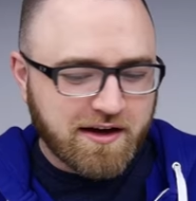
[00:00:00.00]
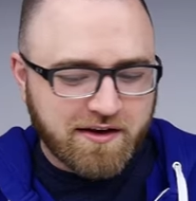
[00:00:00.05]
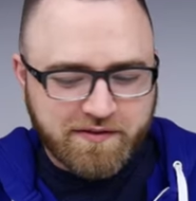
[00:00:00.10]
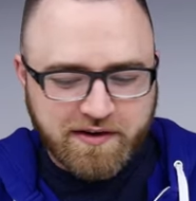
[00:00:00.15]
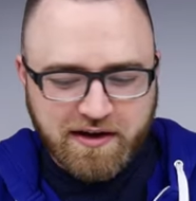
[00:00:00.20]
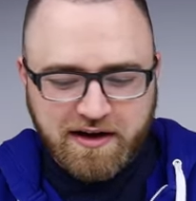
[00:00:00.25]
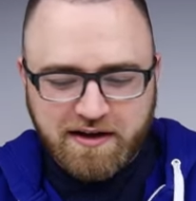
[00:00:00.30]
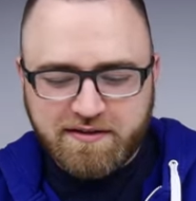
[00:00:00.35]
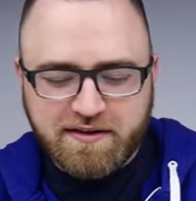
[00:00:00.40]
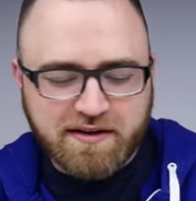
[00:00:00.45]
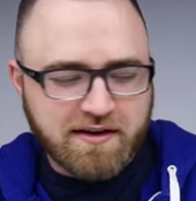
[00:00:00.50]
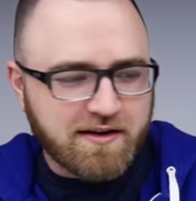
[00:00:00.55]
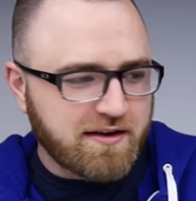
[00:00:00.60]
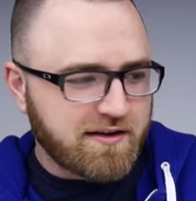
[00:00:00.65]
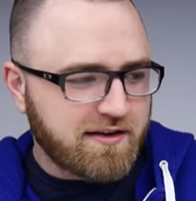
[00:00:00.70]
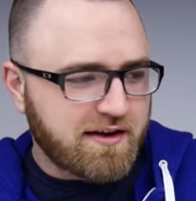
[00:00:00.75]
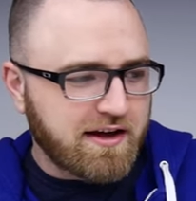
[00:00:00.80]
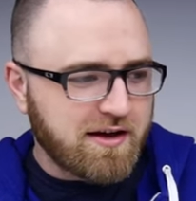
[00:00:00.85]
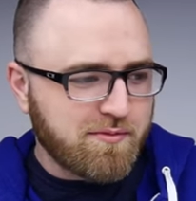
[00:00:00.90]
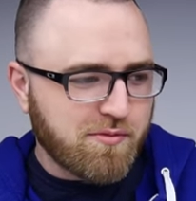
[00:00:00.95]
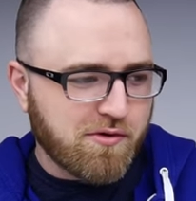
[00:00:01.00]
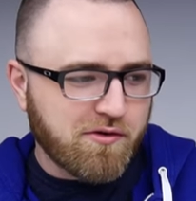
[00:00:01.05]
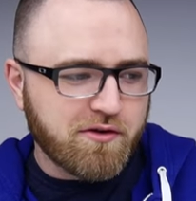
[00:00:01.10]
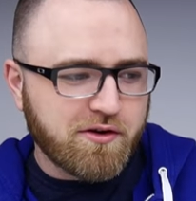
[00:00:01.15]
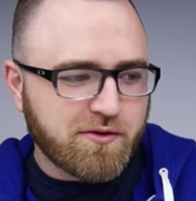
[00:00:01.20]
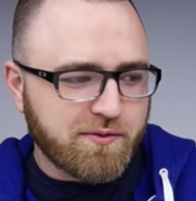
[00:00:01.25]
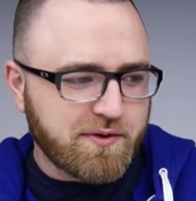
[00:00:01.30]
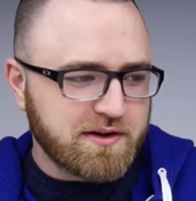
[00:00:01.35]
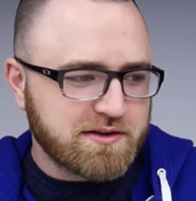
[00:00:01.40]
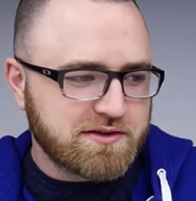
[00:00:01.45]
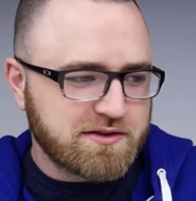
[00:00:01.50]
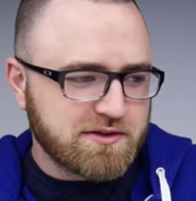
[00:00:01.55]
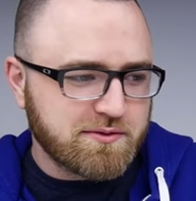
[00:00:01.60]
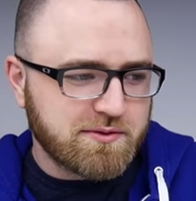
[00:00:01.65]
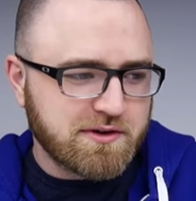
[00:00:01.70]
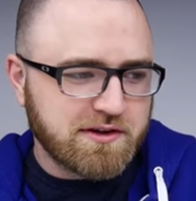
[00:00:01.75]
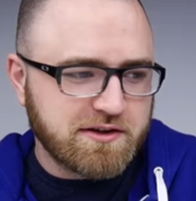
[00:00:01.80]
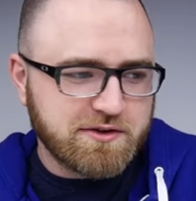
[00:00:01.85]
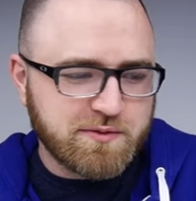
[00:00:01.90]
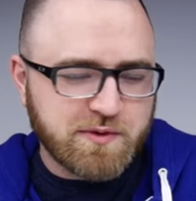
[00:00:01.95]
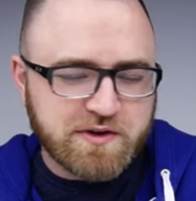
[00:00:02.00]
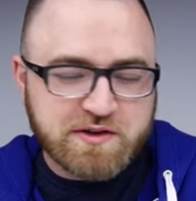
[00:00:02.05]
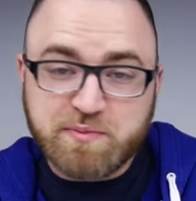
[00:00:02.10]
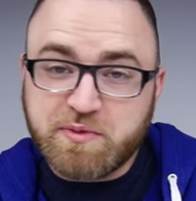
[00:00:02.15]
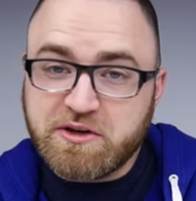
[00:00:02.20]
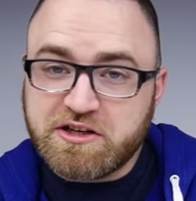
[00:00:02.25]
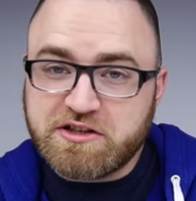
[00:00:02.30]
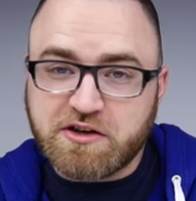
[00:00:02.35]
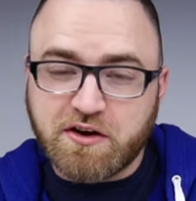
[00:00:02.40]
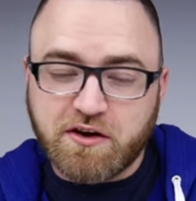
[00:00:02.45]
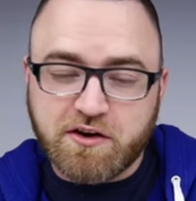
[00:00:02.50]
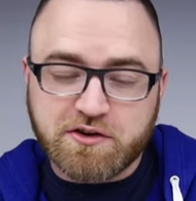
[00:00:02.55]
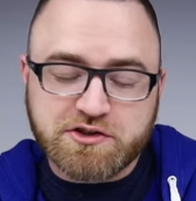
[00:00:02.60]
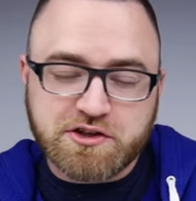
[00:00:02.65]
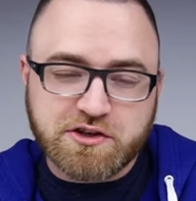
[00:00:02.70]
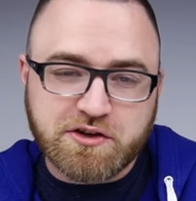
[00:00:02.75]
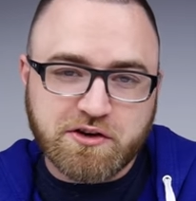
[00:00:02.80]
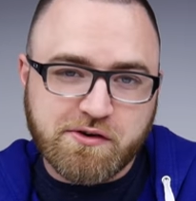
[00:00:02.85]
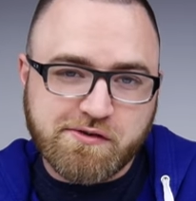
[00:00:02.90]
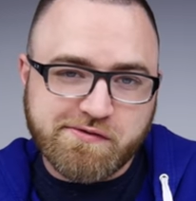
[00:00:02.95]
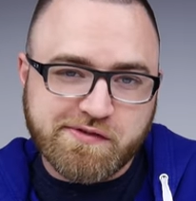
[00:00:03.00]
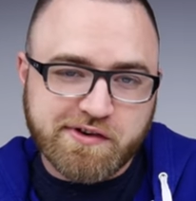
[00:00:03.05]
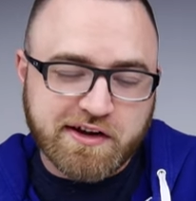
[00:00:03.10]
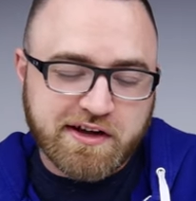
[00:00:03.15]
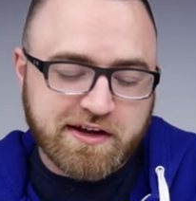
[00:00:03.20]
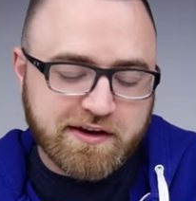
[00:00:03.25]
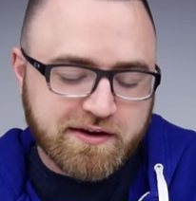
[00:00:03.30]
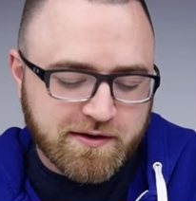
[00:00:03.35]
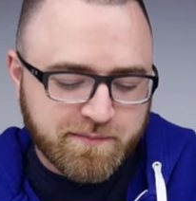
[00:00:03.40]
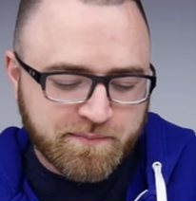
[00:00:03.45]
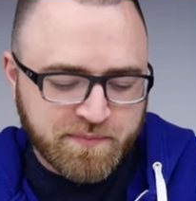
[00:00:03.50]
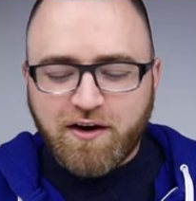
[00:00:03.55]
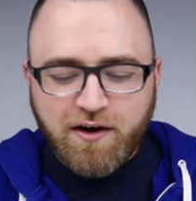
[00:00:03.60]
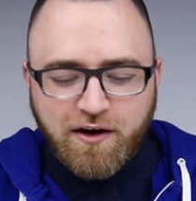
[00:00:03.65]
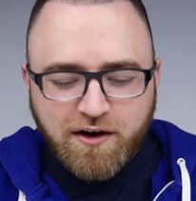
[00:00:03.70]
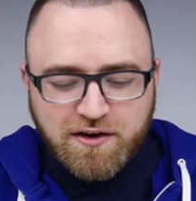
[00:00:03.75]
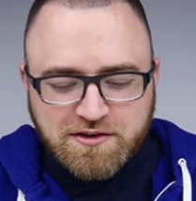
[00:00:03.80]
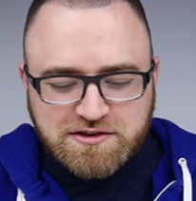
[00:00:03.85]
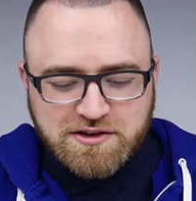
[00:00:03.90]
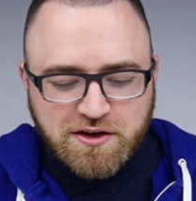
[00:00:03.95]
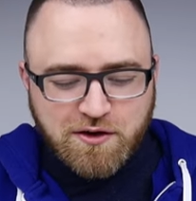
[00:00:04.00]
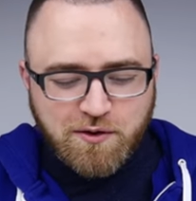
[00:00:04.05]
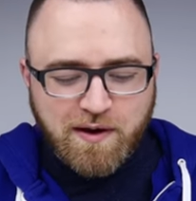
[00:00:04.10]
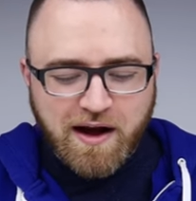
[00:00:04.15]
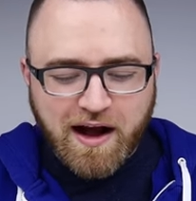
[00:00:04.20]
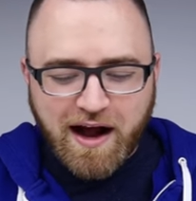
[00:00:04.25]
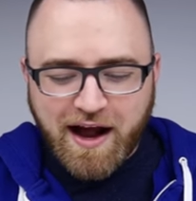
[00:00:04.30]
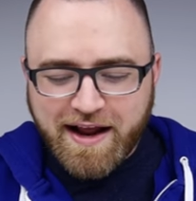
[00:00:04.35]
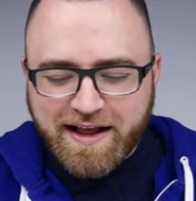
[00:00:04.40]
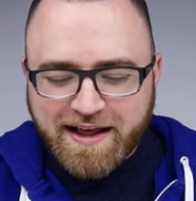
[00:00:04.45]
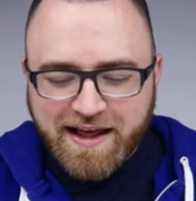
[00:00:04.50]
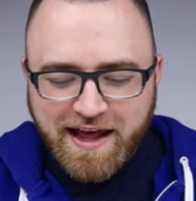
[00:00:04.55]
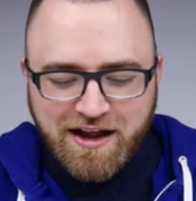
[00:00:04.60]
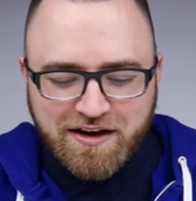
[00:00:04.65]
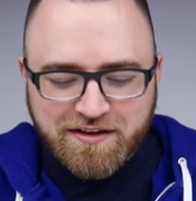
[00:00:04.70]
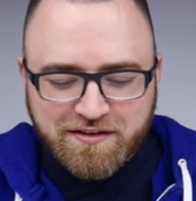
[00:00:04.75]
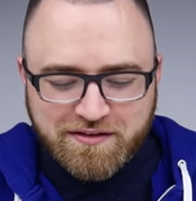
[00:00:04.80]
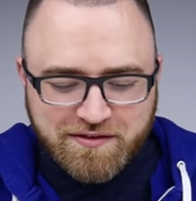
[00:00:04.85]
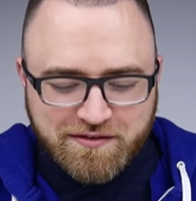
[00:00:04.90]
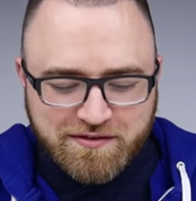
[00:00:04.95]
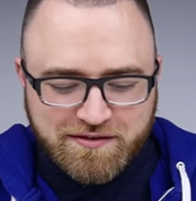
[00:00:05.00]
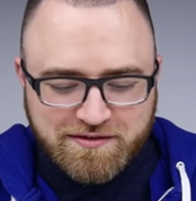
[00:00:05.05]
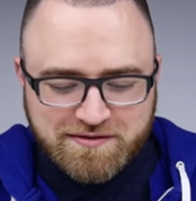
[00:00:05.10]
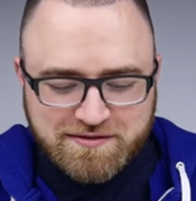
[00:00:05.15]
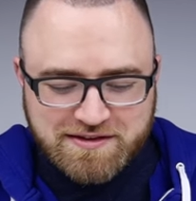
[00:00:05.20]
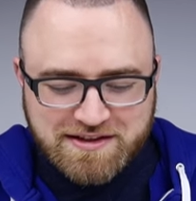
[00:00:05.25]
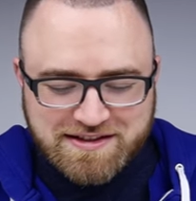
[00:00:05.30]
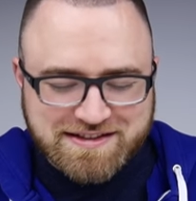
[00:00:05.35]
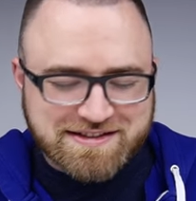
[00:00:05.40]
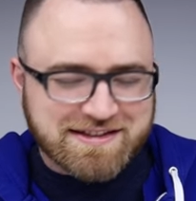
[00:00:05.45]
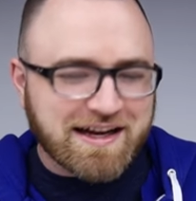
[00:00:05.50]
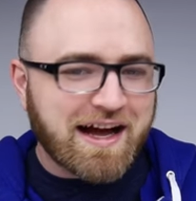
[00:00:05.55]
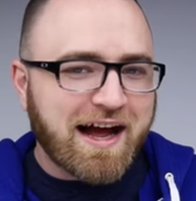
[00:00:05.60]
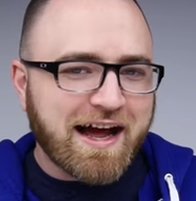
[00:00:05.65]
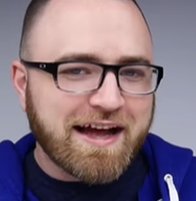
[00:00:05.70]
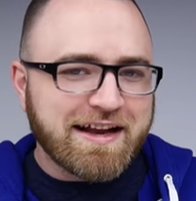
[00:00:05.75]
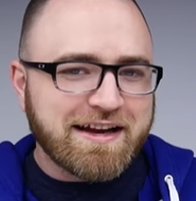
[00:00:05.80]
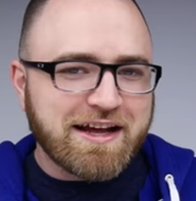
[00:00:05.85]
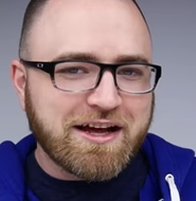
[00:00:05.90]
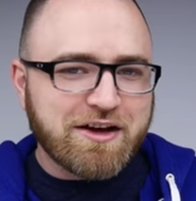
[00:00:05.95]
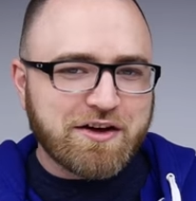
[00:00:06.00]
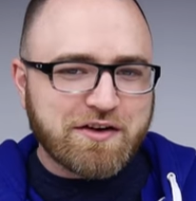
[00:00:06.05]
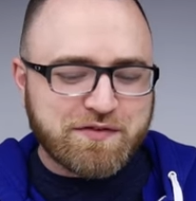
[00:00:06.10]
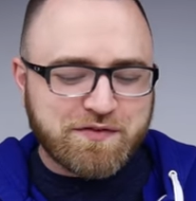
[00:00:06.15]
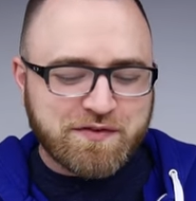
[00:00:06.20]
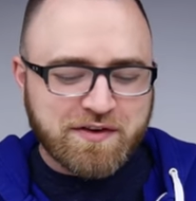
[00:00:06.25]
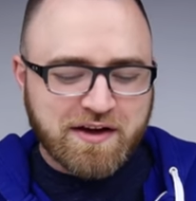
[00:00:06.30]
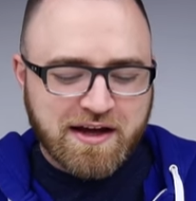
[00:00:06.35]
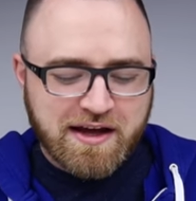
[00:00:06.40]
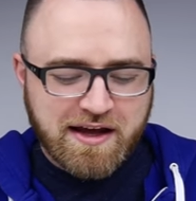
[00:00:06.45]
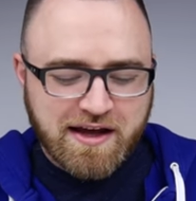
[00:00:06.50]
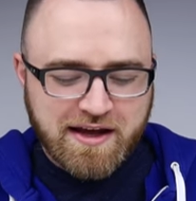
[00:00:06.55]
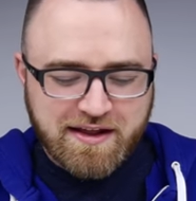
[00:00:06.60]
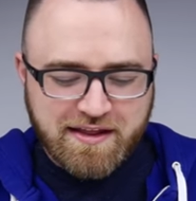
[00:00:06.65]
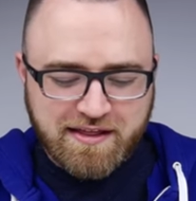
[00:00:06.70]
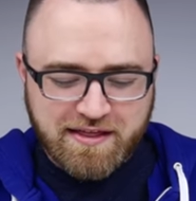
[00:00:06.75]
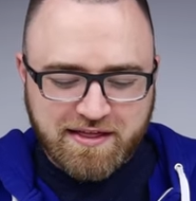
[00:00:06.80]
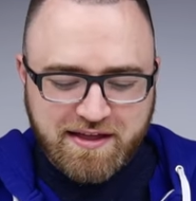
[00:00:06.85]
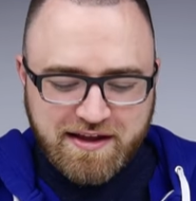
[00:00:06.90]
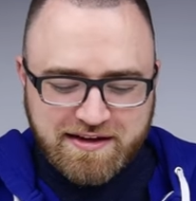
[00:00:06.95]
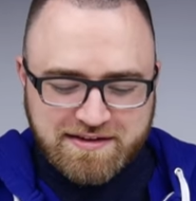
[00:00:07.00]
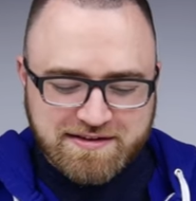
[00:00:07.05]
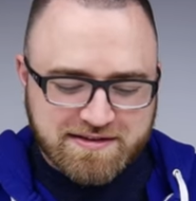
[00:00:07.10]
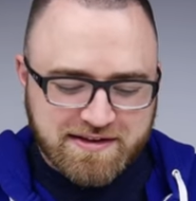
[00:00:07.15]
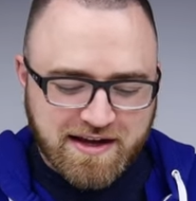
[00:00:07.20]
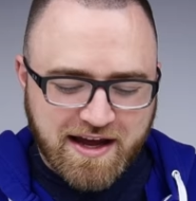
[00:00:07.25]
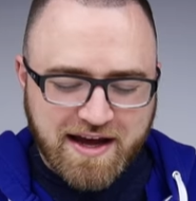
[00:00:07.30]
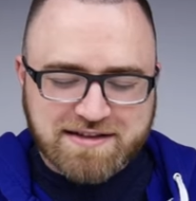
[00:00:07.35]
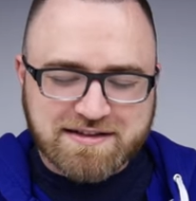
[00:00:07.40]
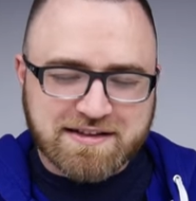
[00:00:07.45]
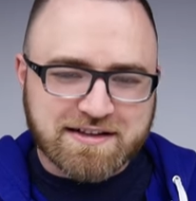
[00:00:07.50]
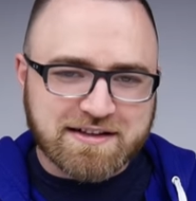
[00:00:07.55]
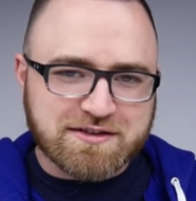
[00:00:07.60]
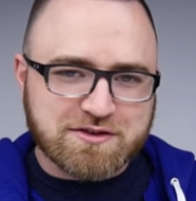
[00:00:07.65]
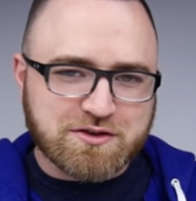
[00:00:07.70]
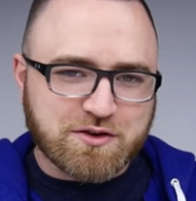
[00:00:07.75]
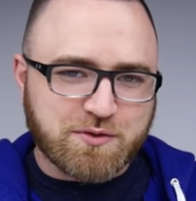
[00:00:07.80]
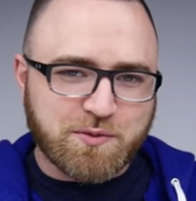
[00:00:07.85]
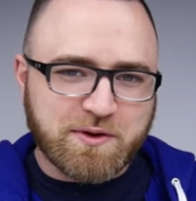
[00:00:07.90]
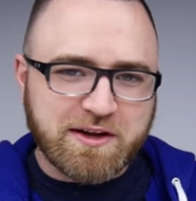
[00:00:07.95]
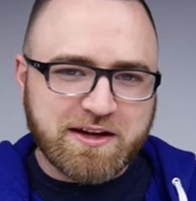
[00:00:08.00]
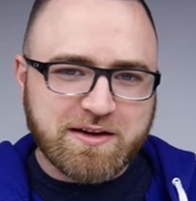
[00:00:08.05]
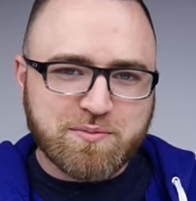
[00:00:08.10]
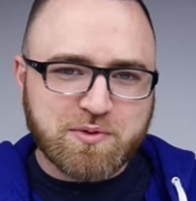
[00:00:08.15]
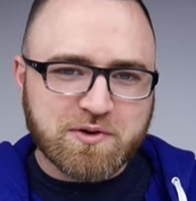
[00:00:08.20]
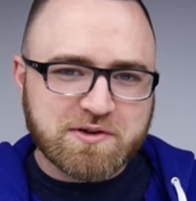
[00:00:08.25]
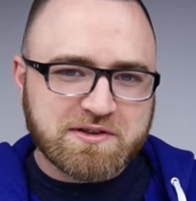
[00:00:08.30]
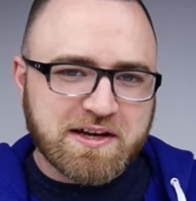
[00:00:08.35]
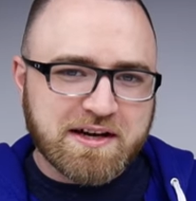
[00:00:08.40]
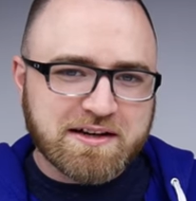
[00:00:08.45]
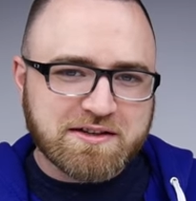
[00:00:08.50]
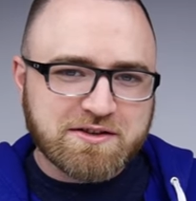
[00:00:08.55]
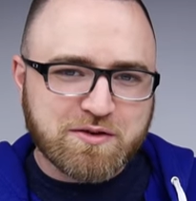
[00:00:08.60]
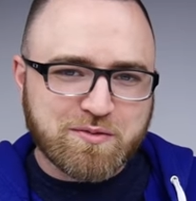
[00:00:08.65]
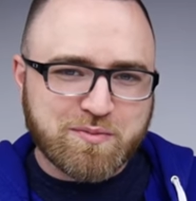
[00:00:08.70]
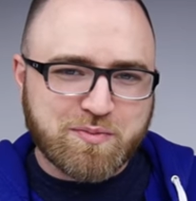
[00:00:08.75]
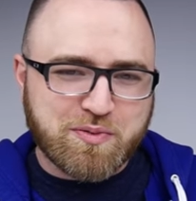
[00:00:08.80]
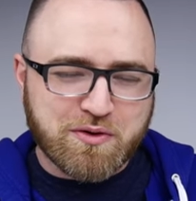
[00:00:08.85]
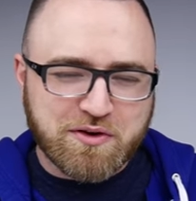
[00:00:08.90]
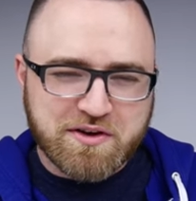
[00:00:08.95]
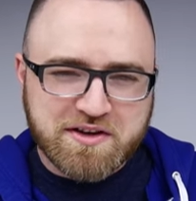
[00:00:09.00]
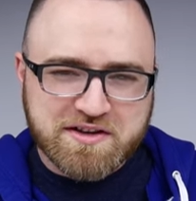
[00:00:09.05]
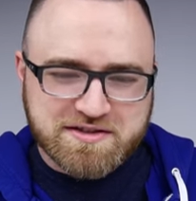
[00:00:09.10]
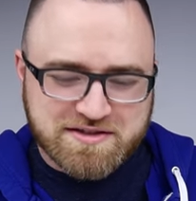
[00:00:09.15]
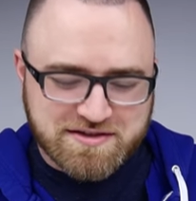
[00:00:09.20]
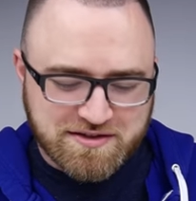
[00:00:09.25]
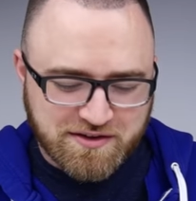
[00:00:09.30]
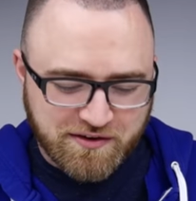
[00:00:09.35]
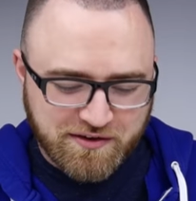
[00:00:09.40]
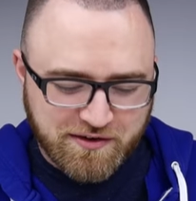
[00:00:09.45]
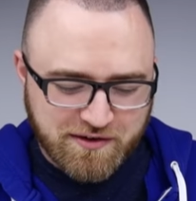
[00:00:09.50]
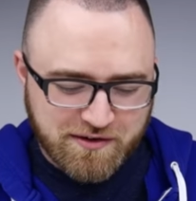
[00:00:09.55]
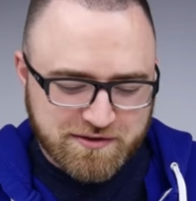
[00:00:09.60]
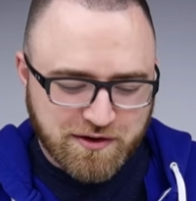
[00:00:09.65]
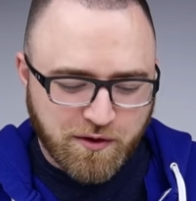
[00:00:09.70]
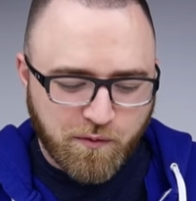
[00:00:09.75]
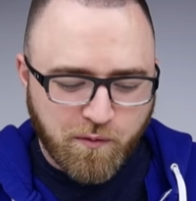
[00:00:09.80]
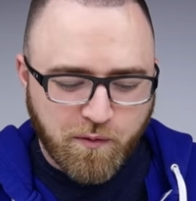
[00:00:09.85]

I've got the cable going to a USB charger over here. Also, I can't decide if this has a screen protector pre-installed